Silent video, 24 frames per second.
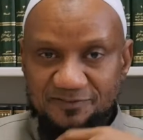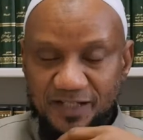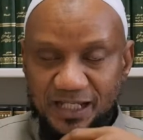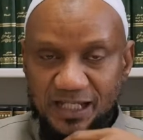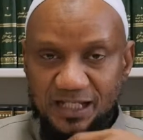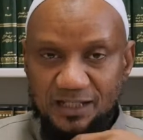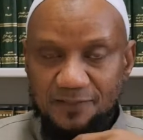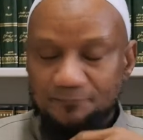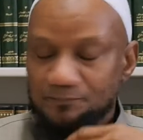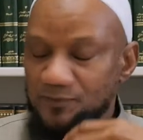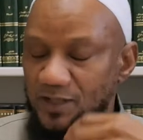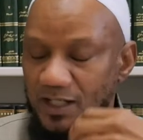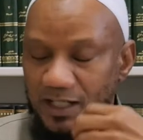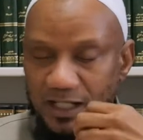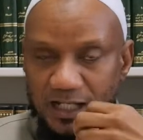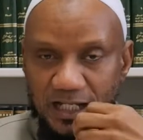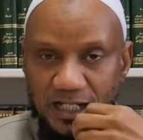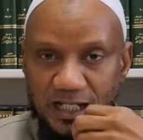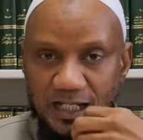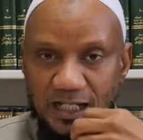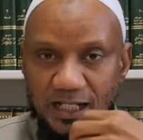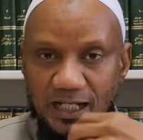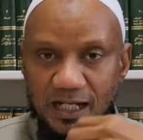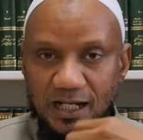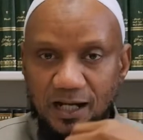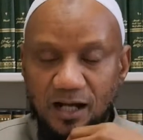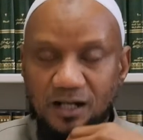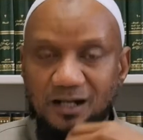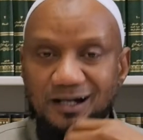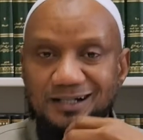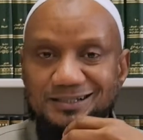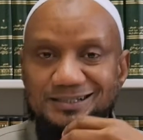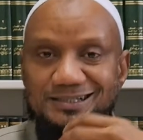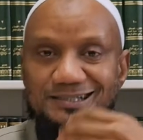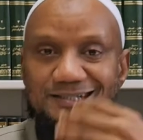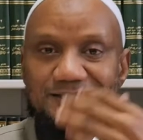a
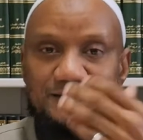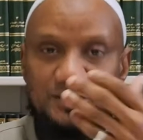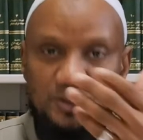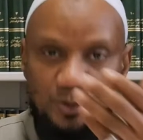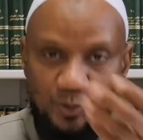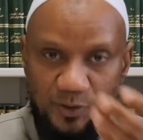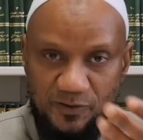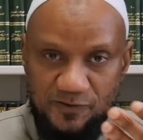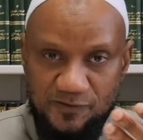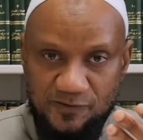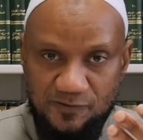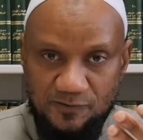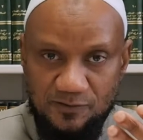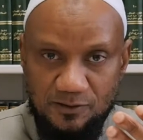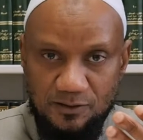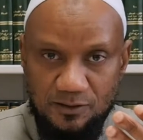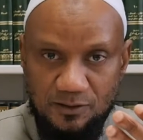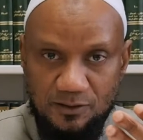continuous